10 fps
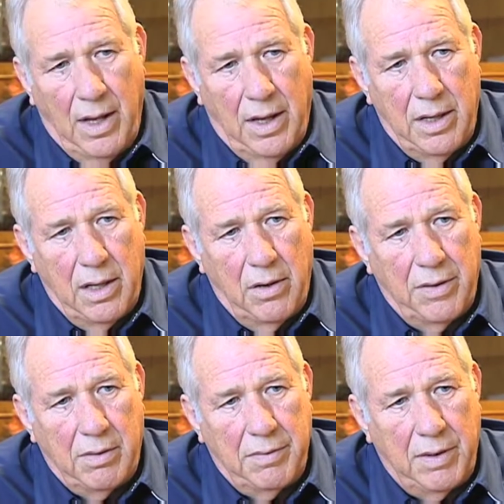You know,
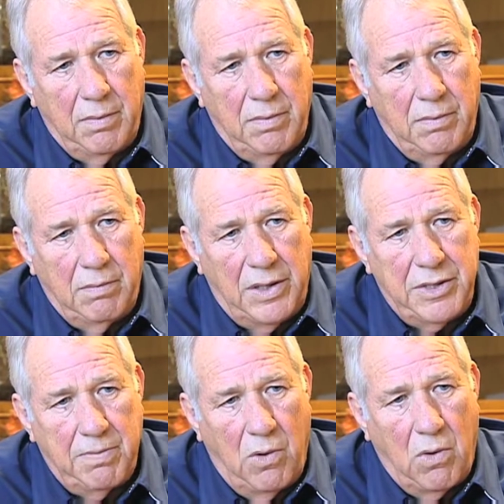they're they're
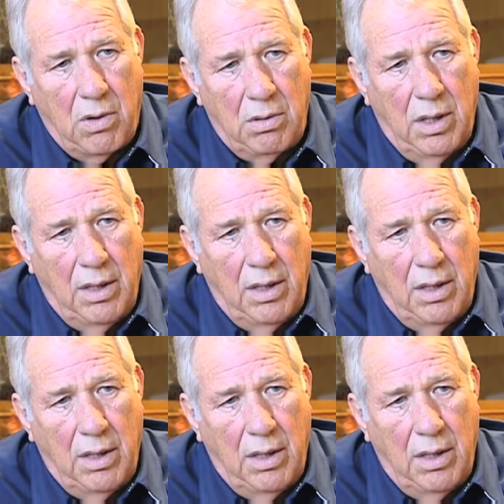much more,